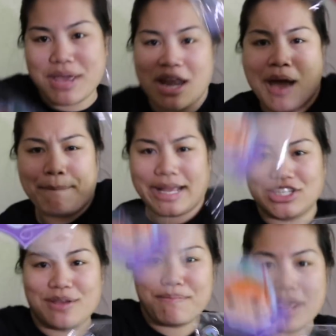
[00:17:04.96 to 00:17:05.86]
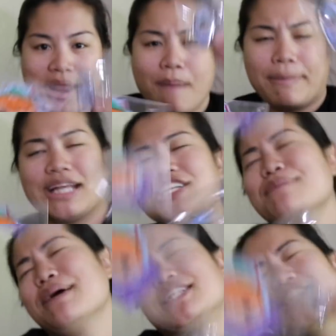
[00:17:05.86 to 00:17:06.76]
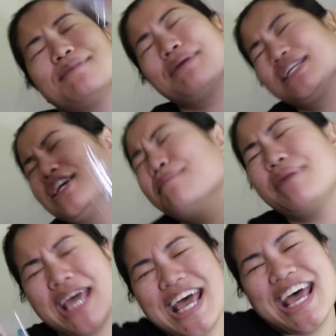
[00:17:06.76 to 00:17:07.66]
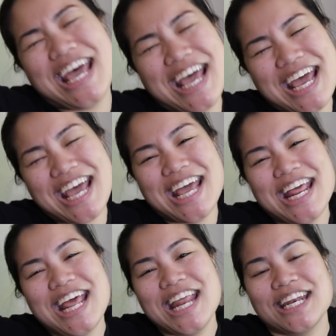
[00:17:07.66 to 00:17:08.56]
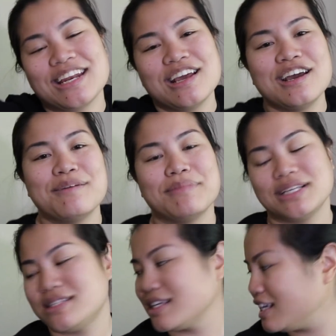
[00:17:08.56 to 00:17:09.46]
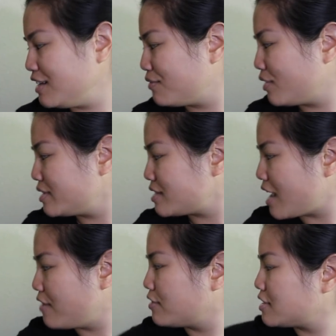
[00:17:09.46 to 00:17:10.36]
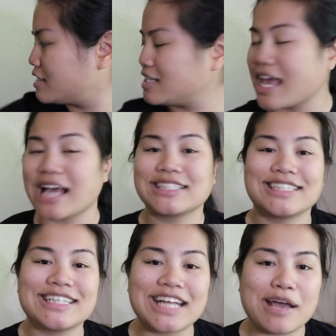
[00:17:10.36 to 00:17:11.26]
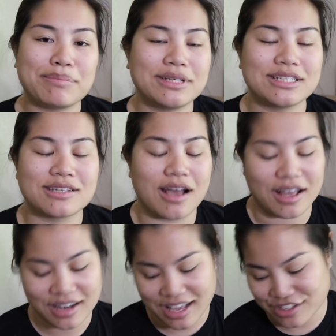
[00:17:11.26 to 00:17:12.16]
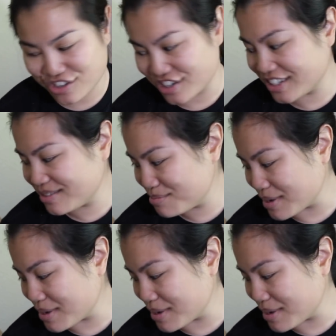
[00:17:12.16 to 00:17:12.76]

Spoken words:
Pin, Patch and Pin, Patch and Patch and Patch and Pin. My singing voice ever since the accident happened is not as good.